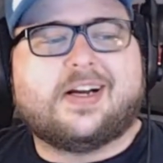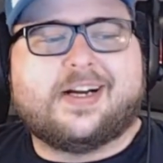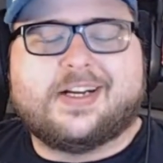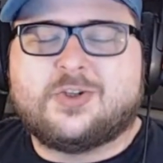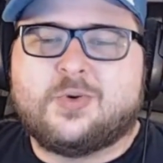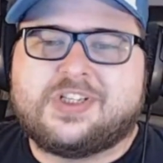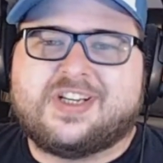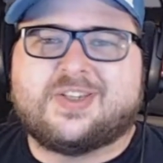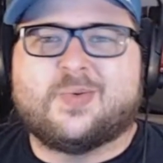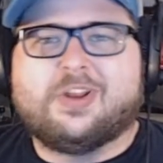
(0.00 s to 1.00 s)
Twitch
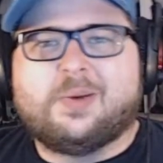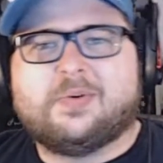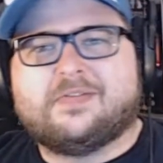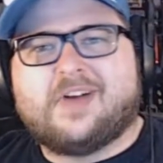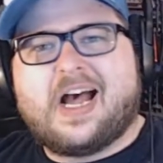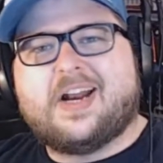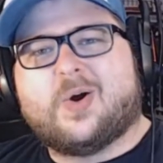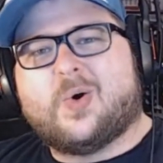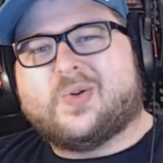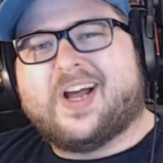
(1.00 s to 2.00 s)
doesn't really provide a
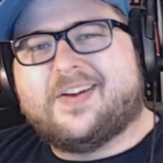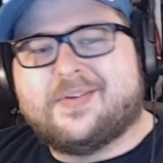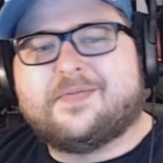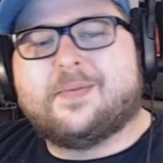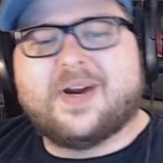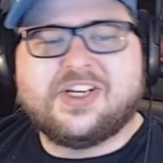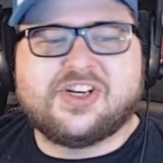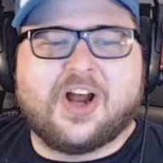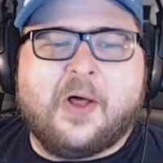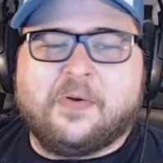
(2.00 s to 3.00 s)
whole lot of
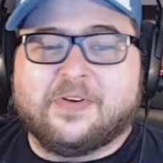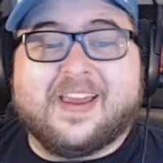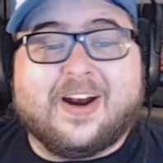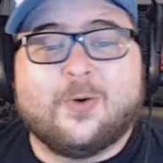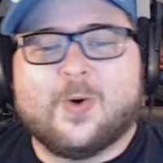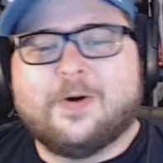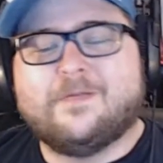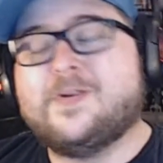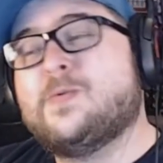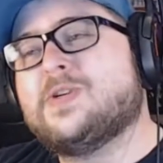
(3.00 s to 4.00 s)
information other than, quote,
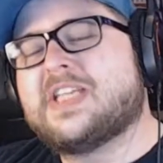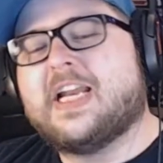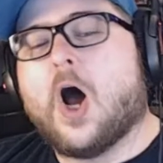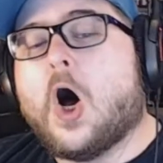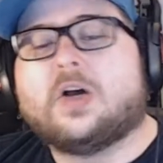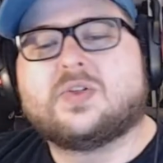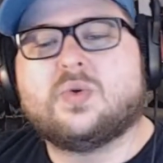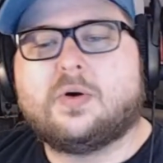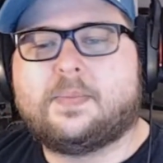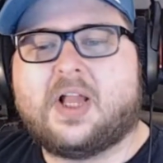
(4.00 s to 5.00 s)
viewers can
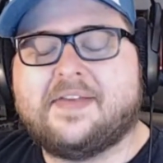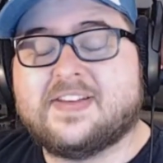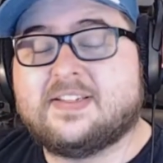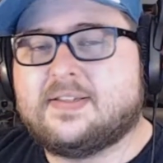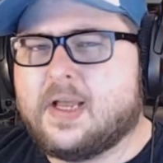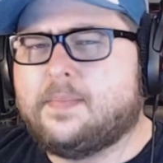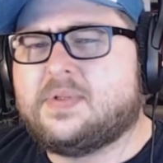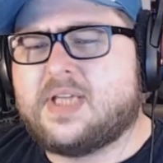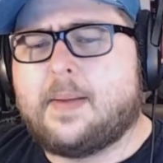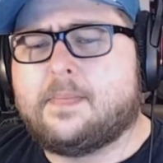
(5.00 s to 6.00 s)
also apply the
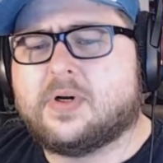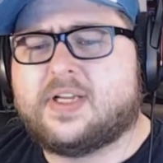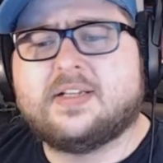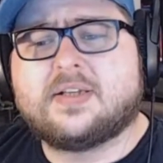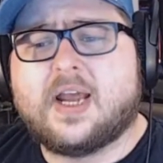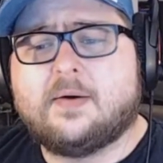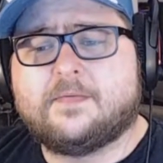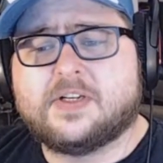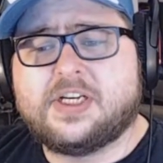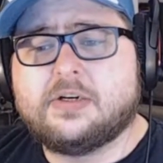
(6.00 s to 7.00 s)
Subtember discount
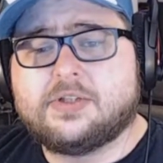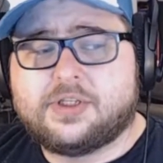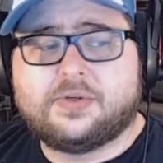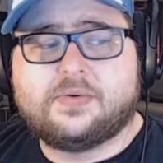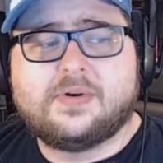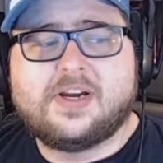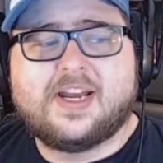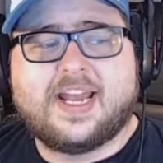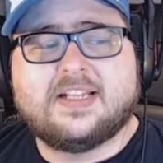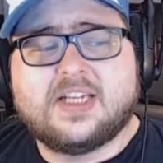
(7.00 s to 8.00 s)
for tier 2
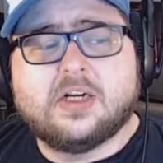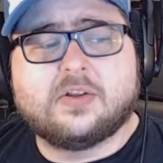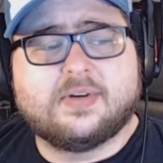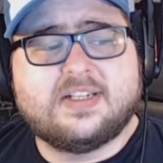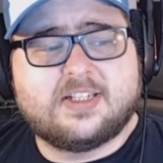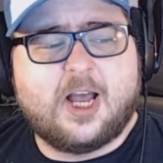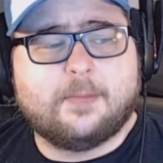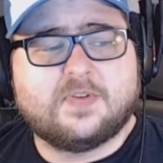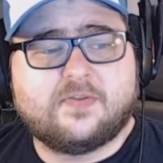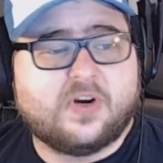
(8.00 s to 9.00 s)
and tier 3
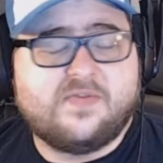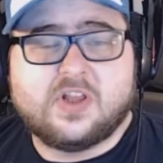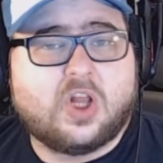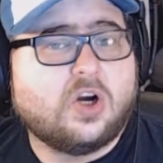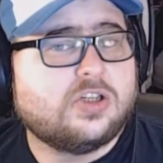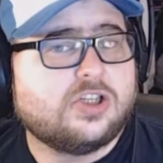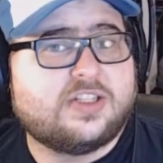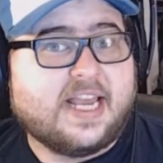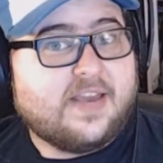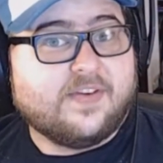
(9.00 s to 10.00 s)
subs for even larger
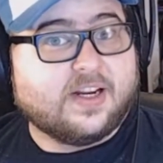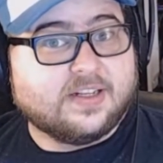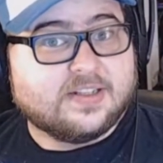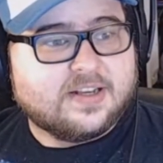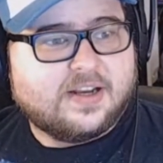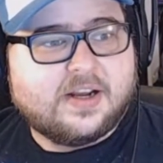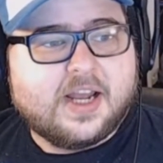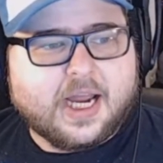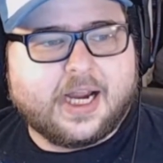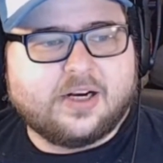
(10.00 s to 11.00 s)
savings,
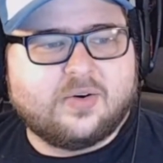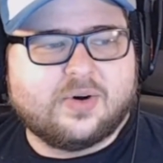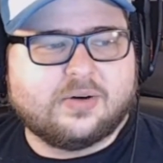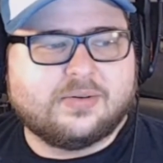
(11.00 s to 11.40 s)
end quote.